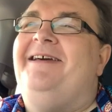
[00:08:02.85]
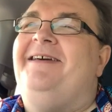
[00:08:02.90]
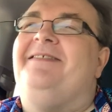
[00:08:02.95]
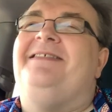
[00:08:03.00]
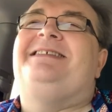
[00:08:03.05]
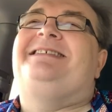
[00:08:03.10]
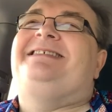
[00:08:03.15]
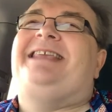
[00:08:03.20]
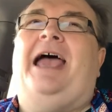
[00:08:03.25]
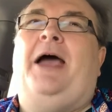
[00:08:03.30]

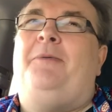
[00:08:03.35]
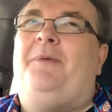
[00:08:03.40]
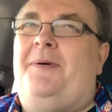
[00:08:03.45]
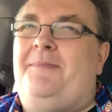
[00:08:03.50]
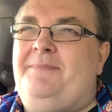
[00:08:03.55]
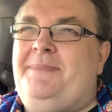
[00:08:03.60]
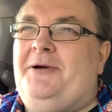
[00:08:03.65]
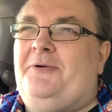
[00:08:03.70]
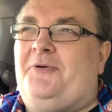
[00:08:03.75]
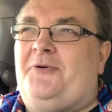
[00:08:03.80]
the sour
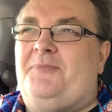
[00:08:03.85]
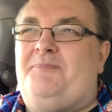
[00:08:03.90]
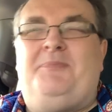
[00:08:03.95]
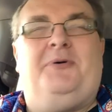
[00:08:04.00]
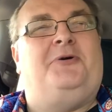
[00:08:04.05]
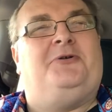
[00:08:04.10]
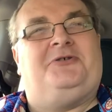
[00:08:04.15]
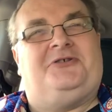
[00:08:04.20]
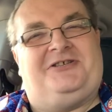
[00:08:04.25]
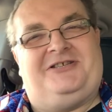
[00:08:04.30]
milk
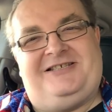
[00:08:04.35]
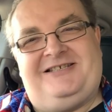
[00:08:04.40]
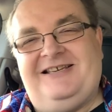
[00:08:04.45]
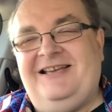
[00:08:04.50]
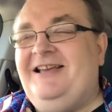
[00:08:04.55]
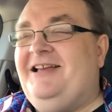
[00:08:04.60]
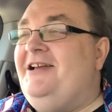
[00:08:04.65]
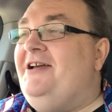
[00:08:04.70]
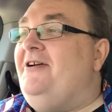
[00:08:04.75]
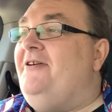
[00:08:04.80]
puss
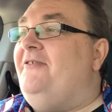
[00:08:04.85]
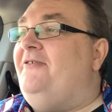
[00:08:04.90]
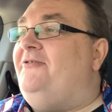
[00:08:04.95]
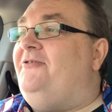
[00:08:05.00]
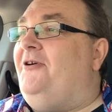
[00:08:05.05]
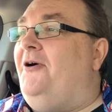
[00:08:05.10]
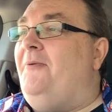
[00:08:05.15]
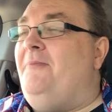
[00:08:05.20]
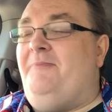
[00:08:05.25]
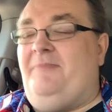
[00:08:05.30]

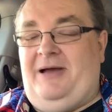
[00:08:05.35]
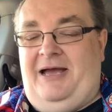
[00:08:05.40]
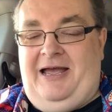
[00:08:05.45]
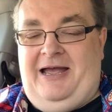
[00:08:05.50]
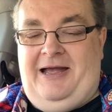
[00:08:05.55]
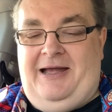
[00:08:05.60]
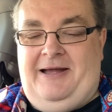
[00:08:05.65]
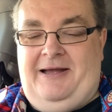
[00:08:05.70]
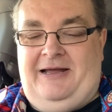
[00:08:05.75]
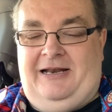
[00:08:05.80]
from
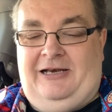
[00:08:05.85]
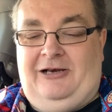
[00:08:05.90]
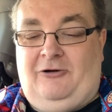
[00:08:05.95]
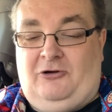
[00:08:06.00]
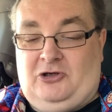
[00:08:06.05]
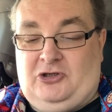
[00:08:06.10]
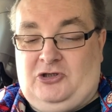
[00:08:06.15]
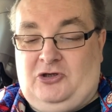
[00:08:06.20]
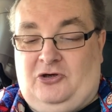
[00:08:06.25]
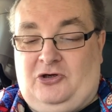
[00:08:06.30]

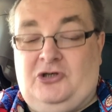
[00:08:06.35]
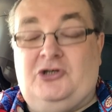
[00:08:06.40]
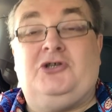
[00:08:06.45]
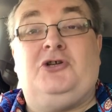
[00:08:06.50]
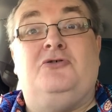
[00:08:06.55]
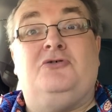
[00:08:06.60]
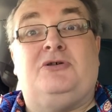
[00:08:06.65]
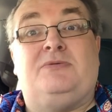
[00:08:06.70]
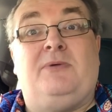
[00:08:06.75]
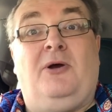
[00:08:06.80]
Lock, Stock and
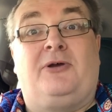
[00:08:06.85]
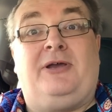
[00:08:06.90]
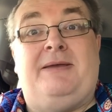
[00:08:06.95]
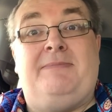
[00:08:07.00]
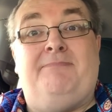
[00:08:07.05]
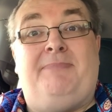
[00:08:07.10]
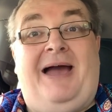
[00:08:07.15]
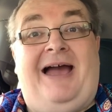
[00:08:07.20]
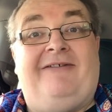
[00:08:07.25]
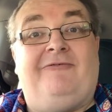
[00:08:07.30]
Two
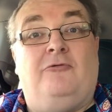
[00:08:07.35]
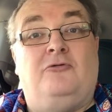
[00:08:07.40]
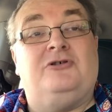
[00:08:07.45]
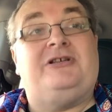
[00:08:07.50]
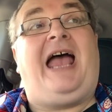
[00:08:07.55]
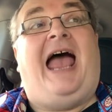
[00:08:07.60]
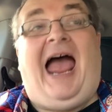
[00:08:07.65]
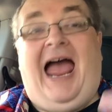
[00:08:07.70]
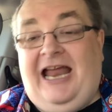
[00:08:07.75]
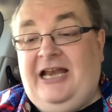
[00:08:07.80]
Smoking Barrels,
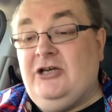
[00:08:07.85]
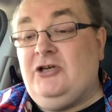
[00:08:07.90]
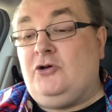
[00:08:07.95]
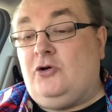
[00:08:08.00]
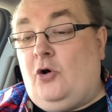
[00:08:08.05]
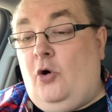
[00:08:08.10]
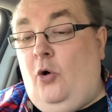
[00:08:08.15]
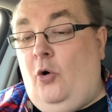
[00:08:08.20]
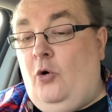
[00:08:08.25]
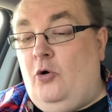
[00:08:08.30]
and of
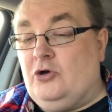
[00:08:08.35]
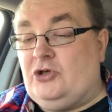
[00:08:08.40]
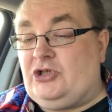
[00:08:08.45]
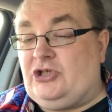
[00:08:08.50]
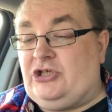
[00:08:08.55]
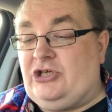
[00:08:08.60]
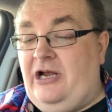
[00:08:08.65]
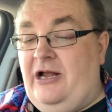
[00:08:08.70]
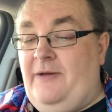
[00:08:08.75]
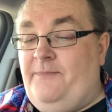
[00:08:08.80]
course